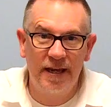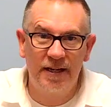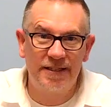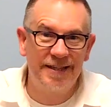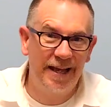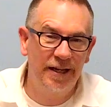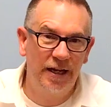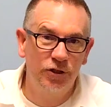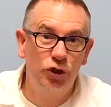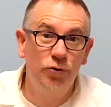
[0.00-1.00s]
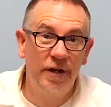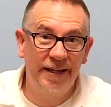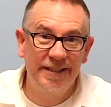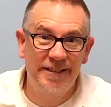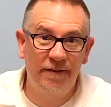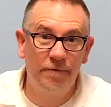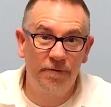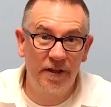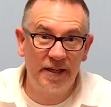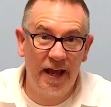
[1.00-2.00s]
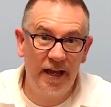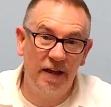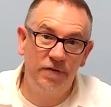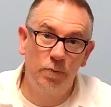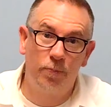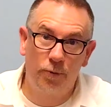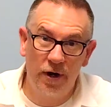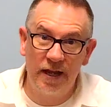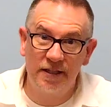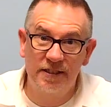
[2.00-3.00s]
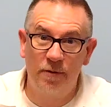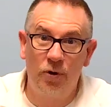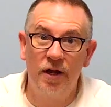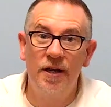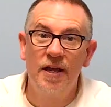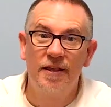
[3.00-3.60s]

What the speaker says: It is $297 for the day. If you bring someone,